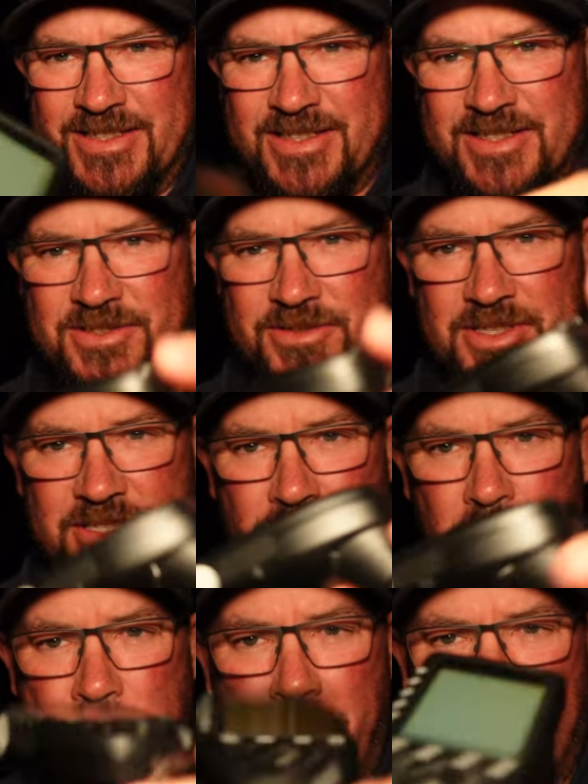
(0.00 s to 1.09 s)
This is a
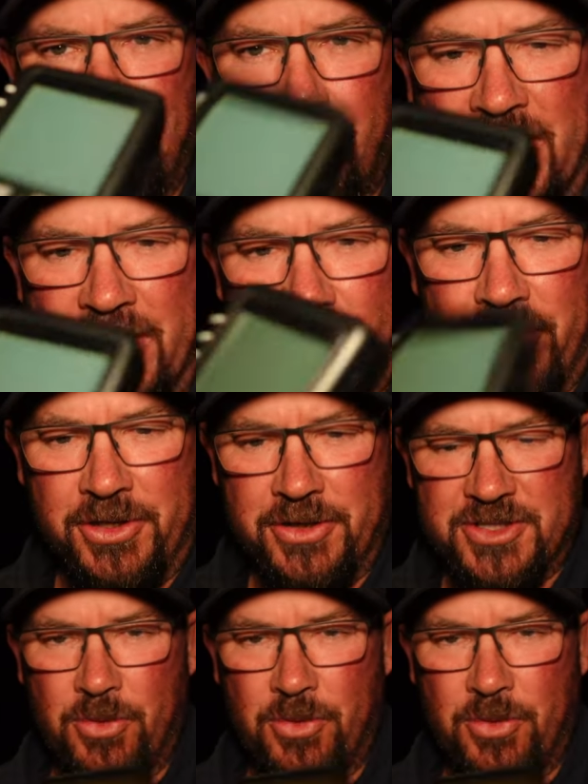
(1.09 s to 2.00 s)
remote trigger that I use.